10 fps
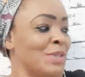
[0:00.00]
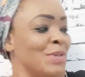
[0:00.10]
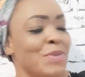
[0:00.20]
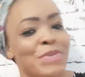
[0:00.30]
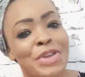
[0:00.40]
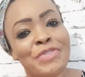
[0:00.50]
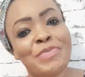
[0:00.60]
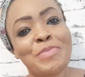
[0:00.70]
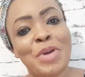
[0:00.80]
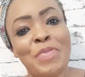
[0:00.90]
Story
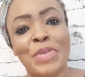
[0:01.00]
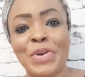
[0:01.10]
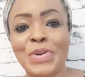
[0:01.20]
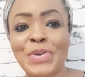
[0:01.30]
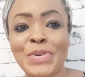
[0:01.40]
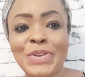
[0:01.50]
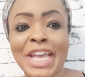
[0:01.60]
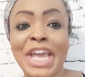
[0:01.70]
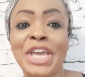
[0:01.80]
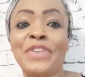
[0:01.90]
of Motherhood.